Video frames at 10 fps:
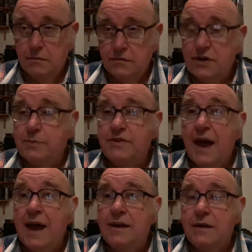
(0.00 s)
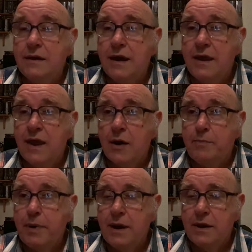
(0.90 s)
substandard in their
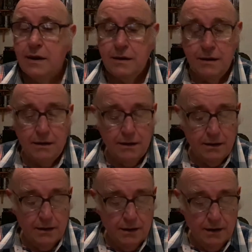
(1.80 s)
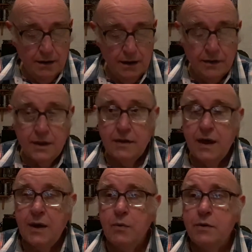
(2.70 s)
opinion, and that
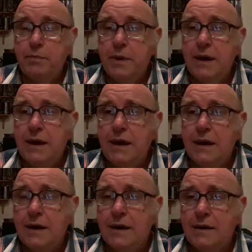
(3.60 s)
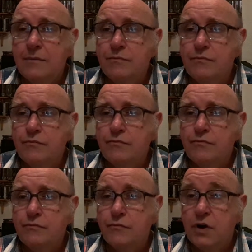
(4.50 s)
they would be
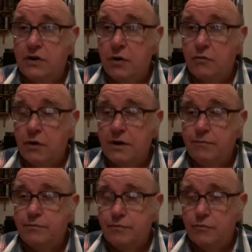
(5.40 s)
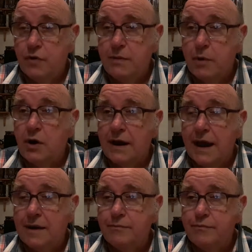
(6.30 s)
remodelling
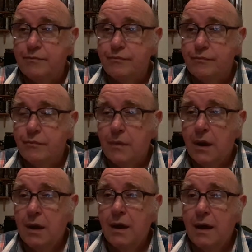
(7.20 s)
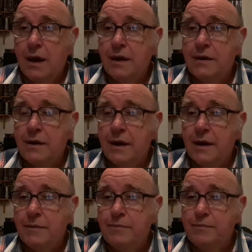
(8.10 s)
it and
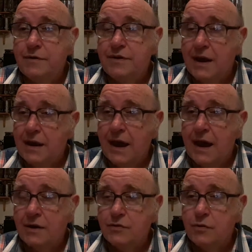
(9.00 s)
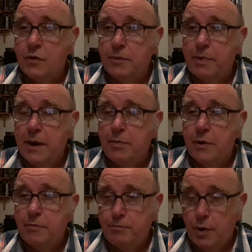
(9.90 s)
sending it out to all the people
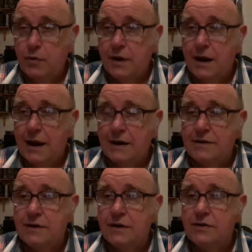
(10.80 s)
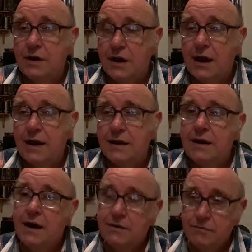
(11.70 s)
who bought the collector's edition at a later
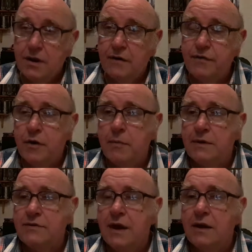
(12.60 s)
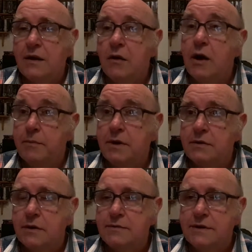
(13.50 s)
date, a few months down the line, because
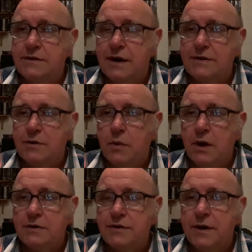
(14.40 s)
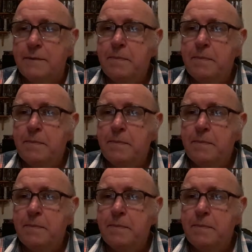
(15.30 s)
obviously it takes a while to